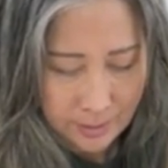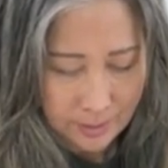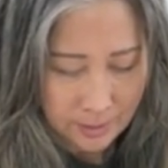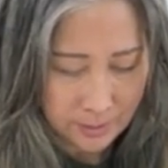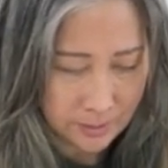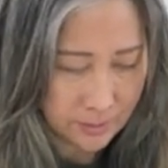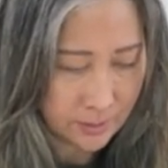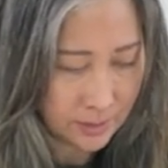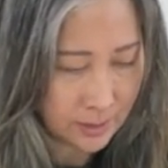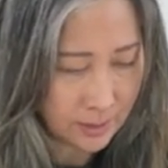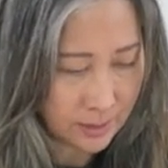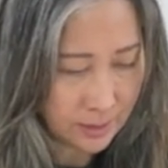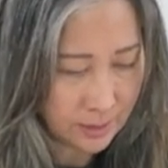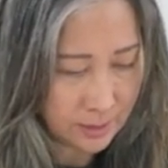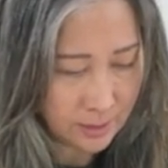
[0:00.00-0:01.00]
Let's
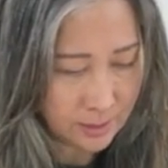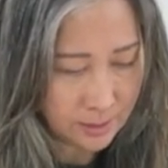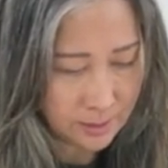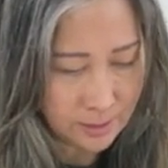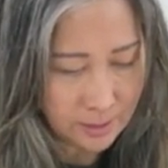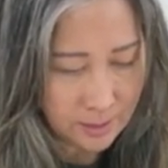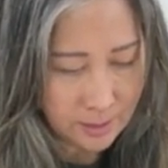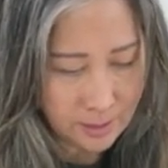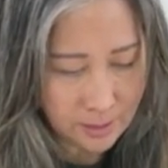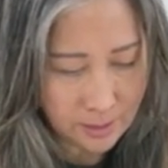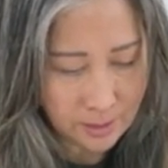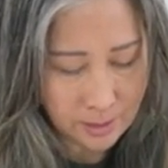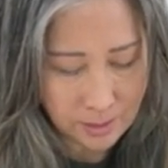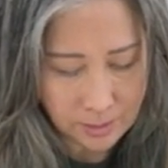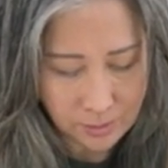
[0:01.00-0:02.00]
see if I
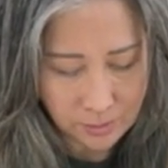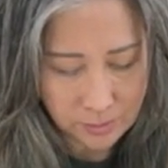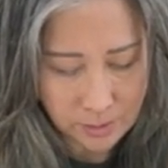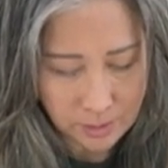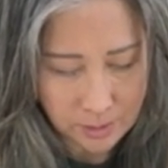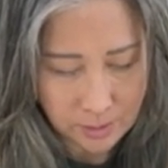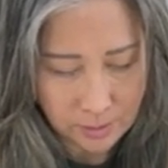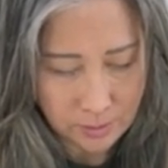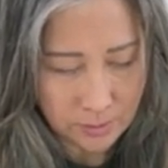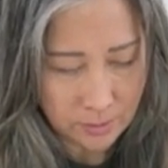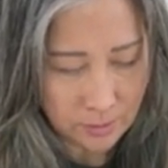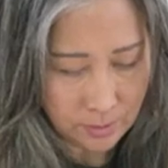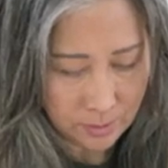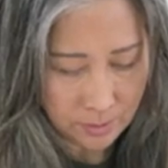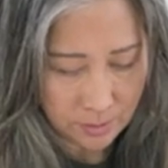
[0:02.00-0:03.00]
can do this.